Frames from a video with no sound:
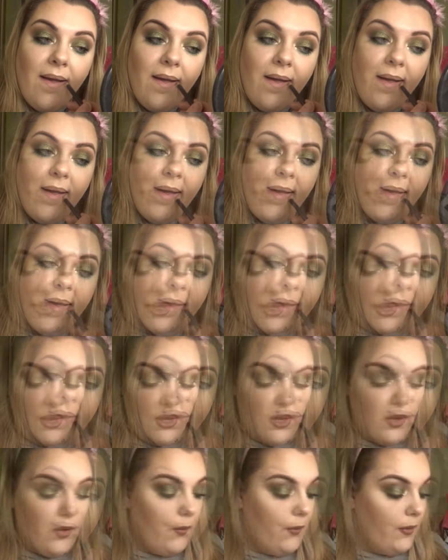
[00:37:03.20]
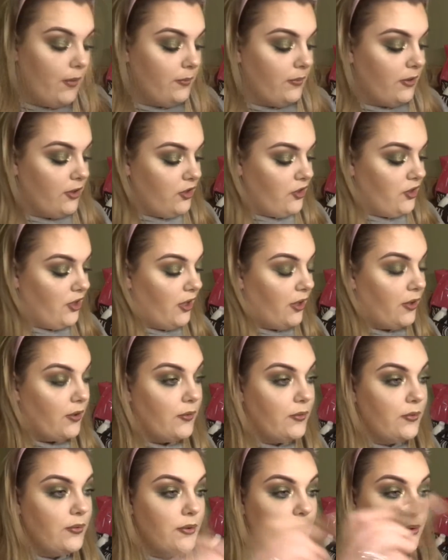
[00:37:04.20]
And then what I'm going to do,
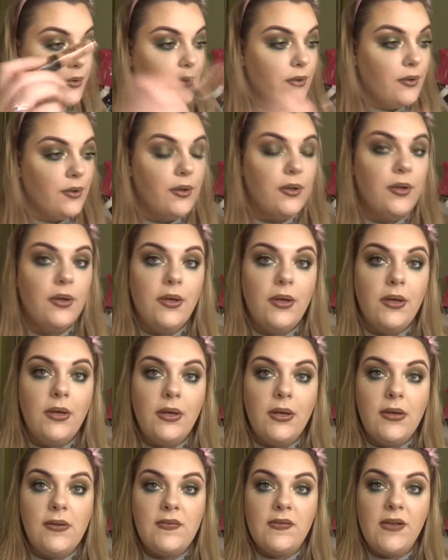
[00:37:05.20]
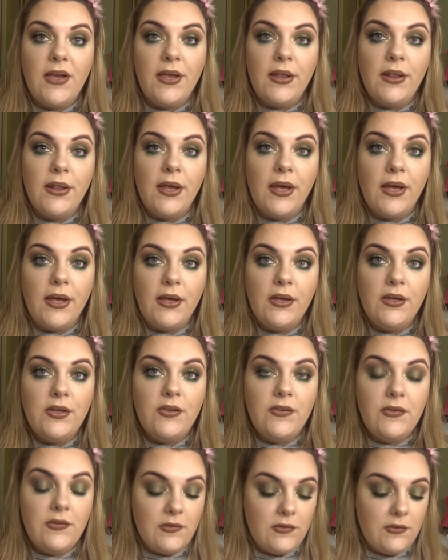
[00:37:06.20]
I'm going to take
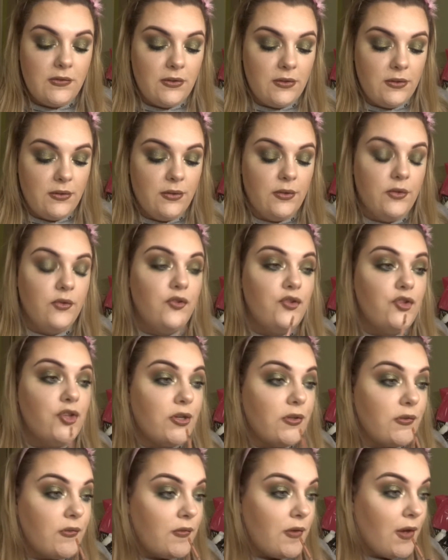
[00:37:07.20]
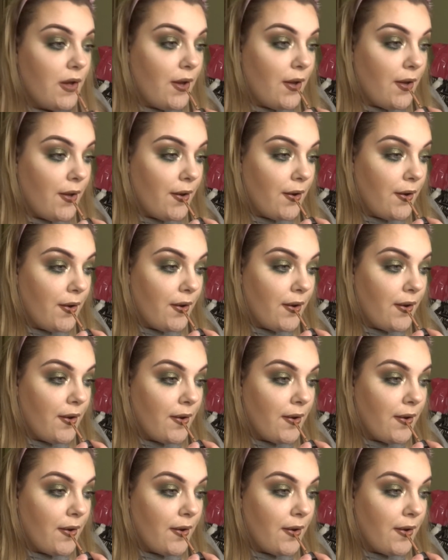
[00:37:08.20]
this just on